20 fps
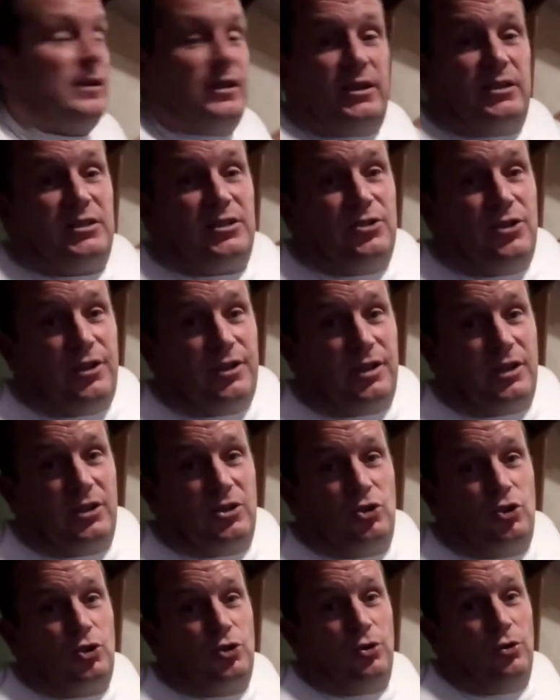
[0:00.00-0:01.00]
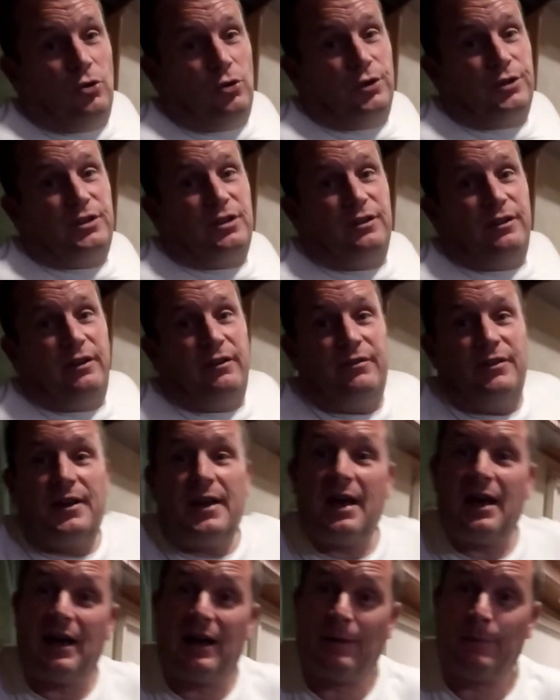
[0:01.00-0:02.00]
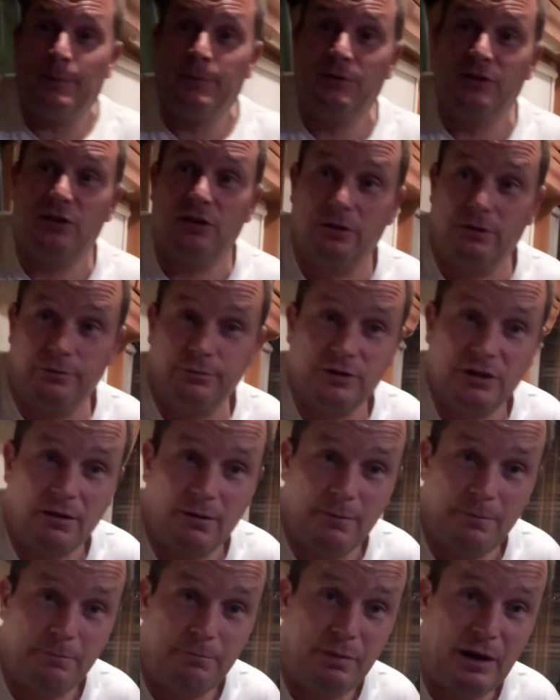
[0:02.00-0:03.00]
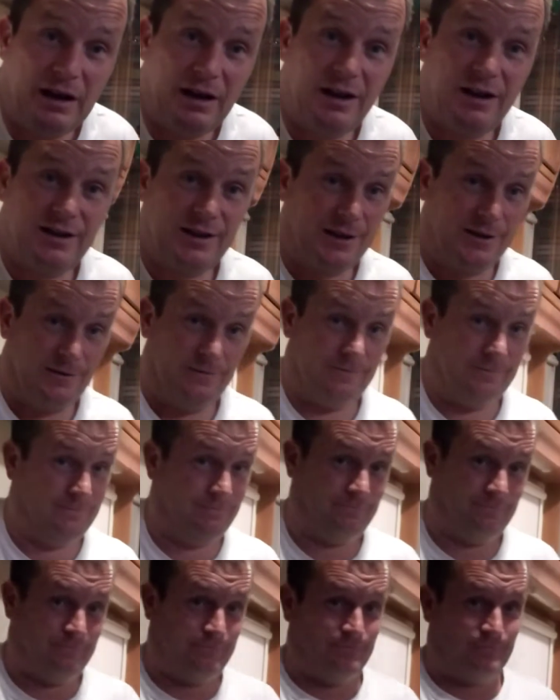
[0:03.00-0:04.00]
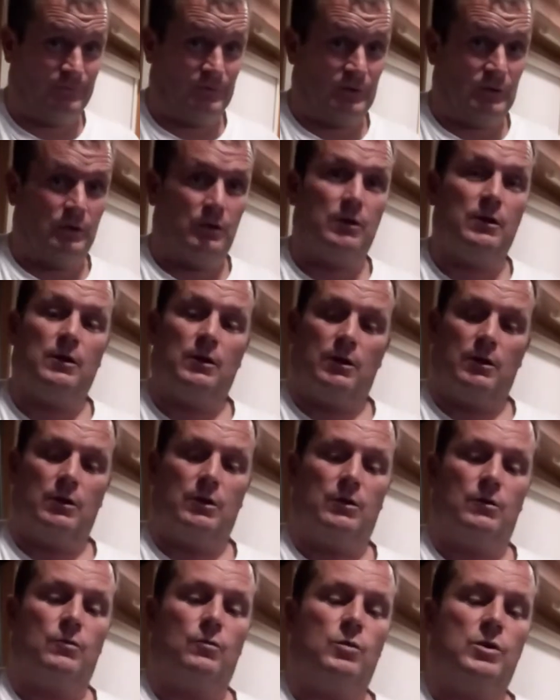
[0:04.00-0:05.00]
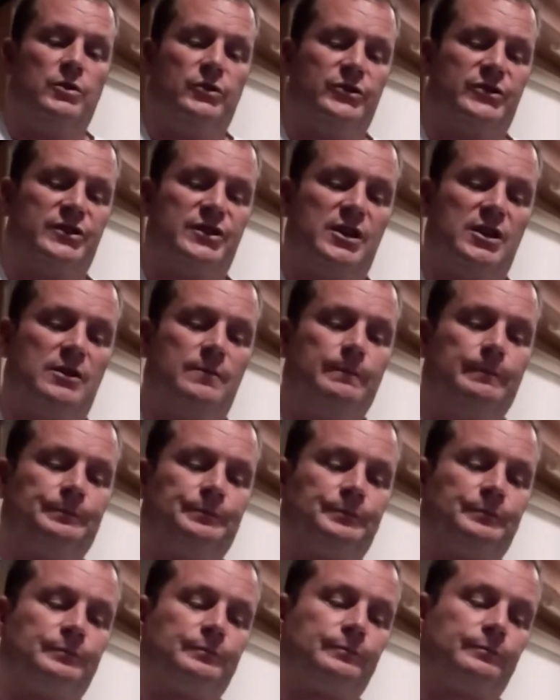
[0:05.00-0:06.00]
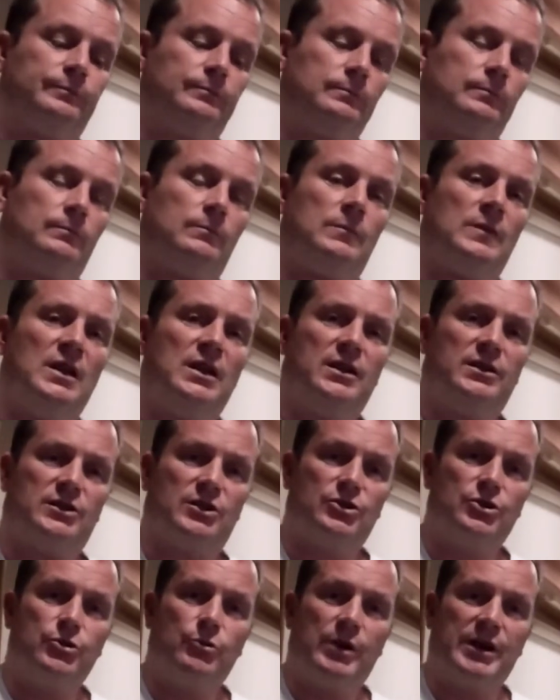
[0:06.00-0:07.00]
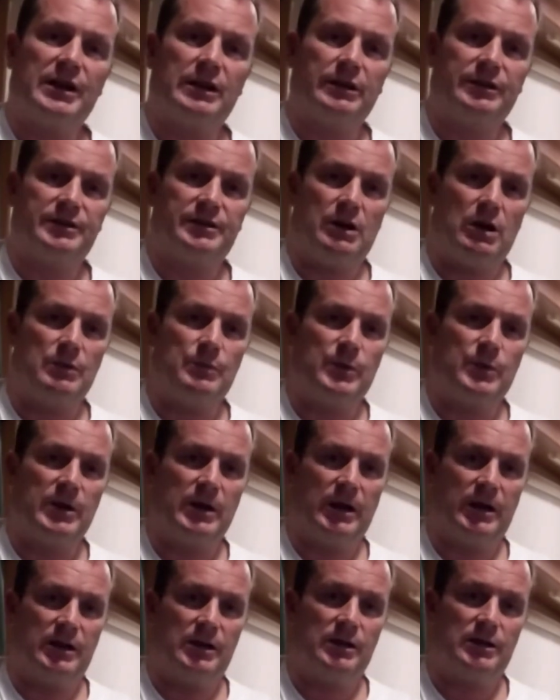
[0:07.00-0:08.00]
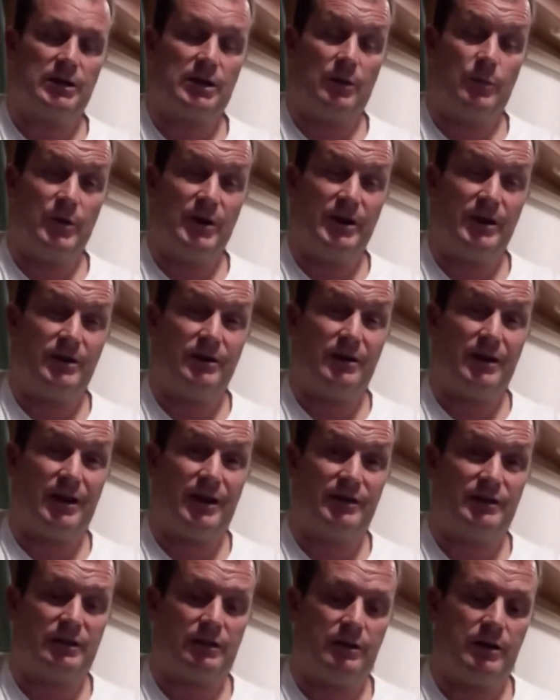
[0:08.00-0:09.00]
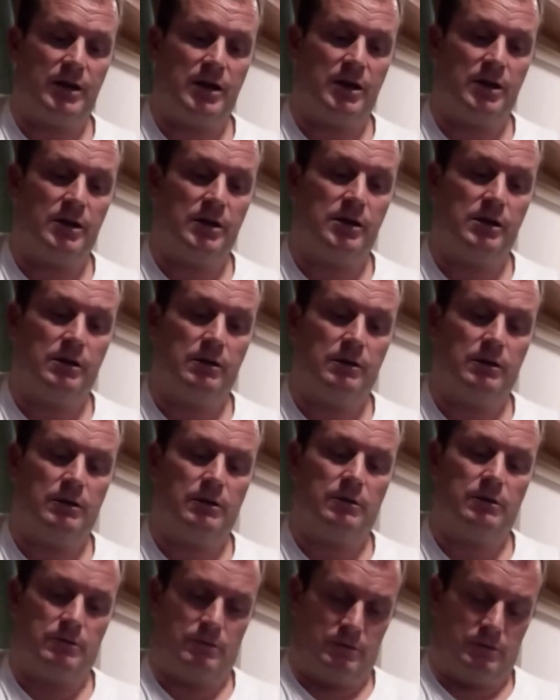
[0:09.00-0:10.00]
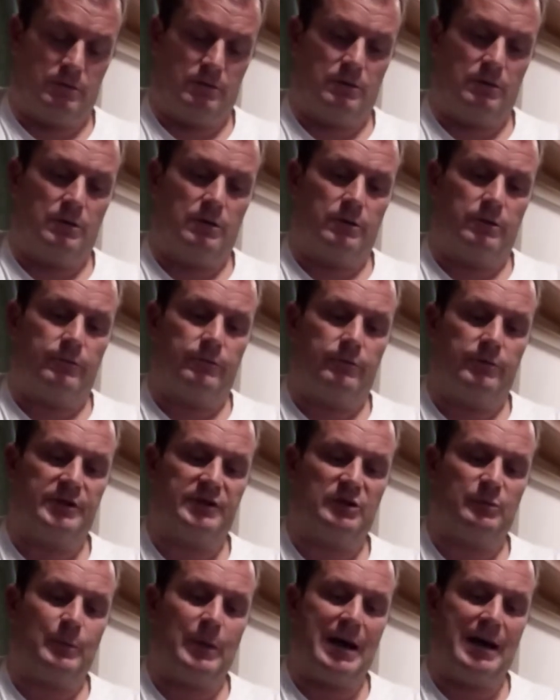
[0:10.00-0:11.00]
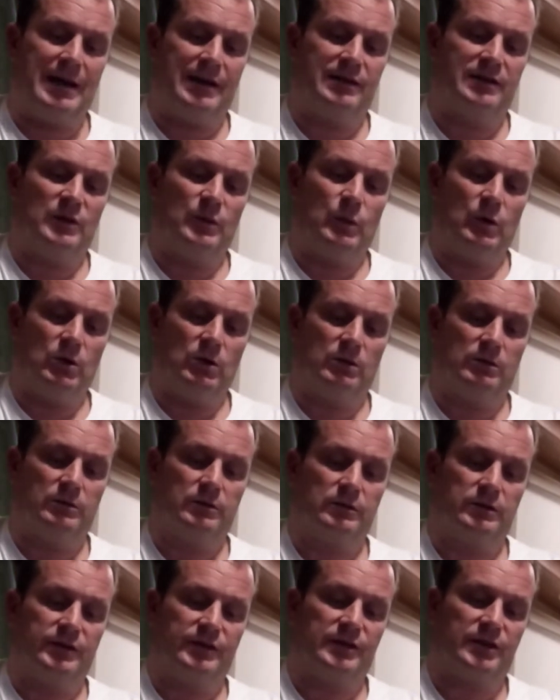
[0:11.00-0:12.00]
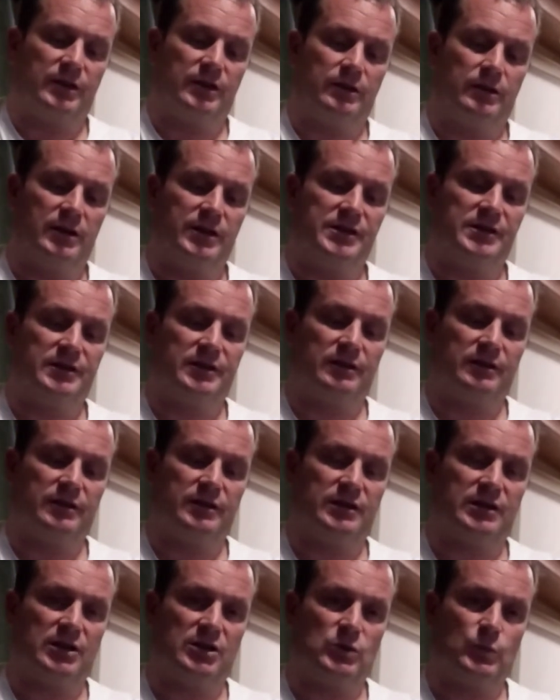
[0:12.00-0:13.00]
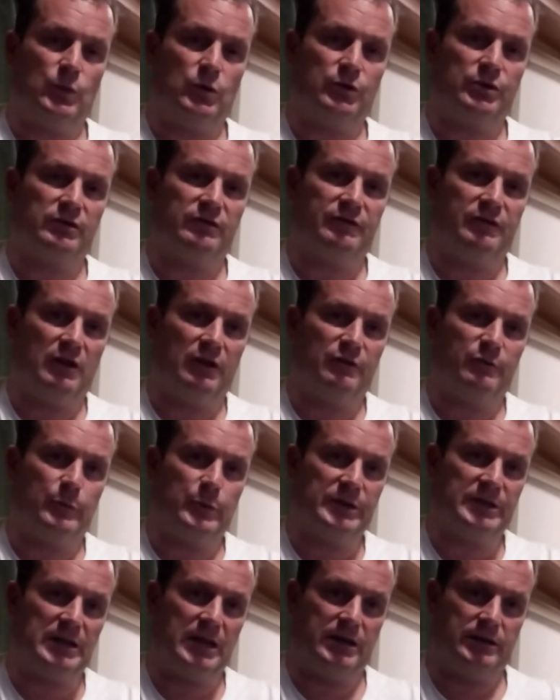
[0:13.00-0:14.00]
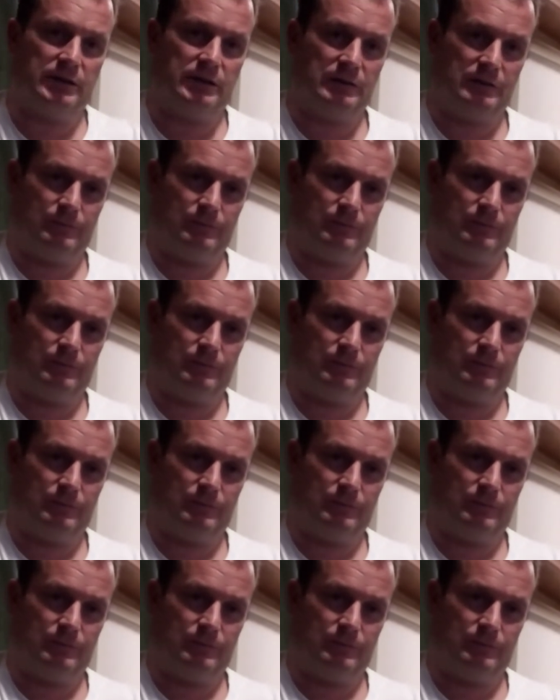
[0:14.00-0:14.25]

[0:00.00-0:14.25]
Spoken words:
it's nothing short of an absolute bargain. We'll see. It's a New England IPA coming in at a respectable, to say the least, 6.5%.